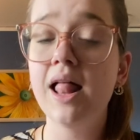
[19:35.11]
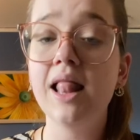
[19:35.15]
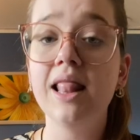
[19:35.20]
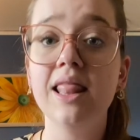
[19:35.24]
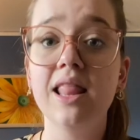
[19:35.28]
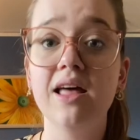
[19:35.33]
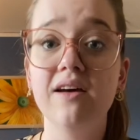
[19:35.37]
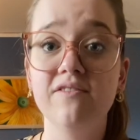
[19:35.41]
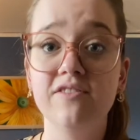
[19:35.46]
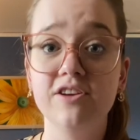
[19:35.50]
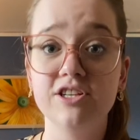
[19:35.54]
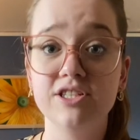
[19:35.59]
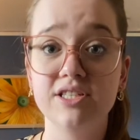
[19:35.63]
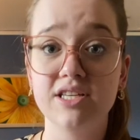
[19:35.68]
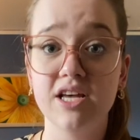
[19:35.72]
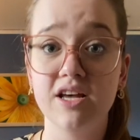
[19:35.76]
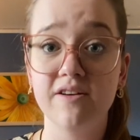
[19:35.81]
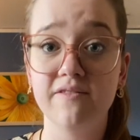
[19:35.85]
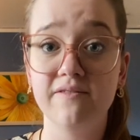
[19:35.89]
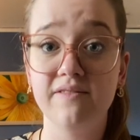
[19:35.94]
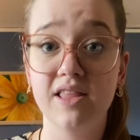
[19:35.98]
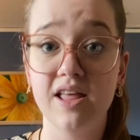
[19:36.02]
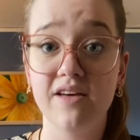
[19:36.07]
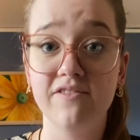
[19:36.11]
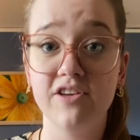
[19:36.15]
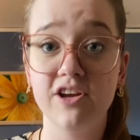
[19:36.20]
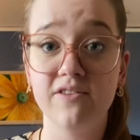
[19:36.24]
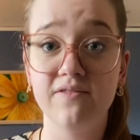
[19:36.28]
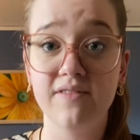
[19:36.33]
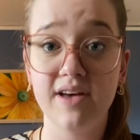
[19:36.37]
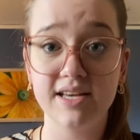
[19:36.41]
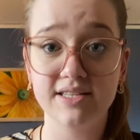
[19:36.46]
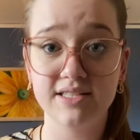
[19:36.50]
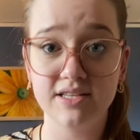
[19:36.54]
Love yourself, love your
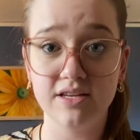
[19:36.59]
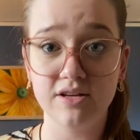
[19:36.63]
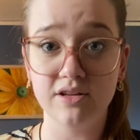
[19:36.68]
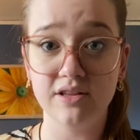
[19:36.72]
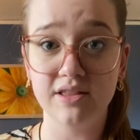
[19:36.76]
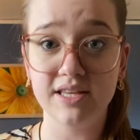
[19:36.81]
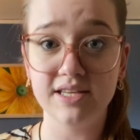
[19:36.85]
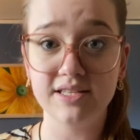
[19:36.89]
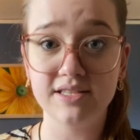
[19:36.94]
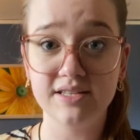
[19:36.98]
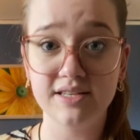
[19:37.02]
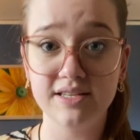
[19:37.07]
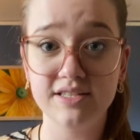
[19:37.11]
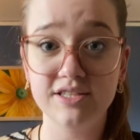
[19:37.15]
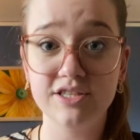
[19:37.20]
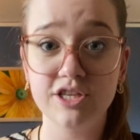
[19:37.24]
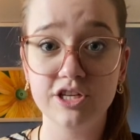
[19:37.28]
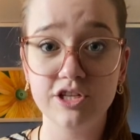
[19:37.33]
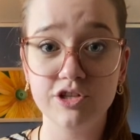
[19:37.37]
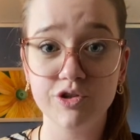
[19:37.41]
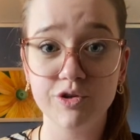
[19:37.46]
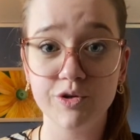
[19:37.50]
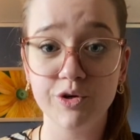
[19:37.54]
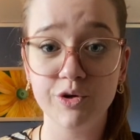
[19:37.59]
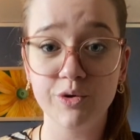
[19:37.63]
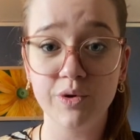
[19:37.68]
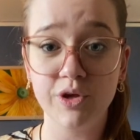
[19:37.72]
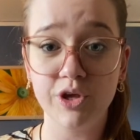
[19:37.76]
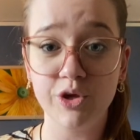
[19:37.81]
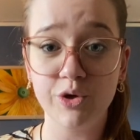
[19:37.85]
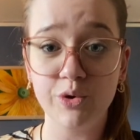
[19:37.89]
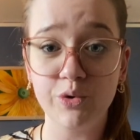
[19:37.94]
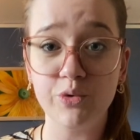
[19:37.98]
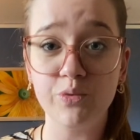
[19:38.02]
vessel. This is the true
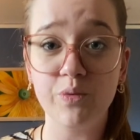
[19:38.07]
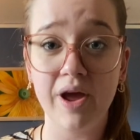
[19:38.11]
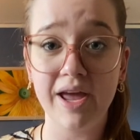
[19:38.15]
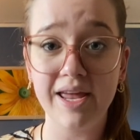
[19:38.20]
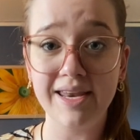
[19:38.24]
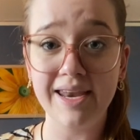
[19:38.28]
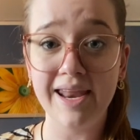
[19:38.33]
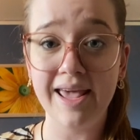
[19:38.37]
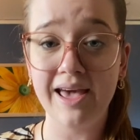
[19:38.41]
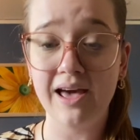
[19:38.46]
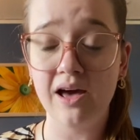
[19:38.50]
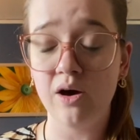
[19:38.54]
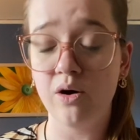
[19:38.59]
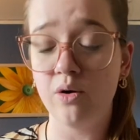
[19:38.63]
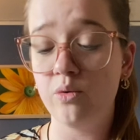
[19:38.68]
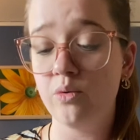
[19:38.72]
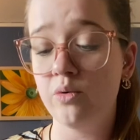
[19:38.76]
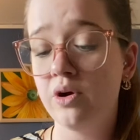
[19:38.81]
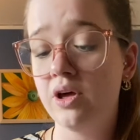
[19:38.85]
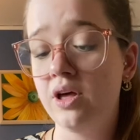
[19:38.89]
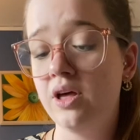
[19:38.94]
you right now.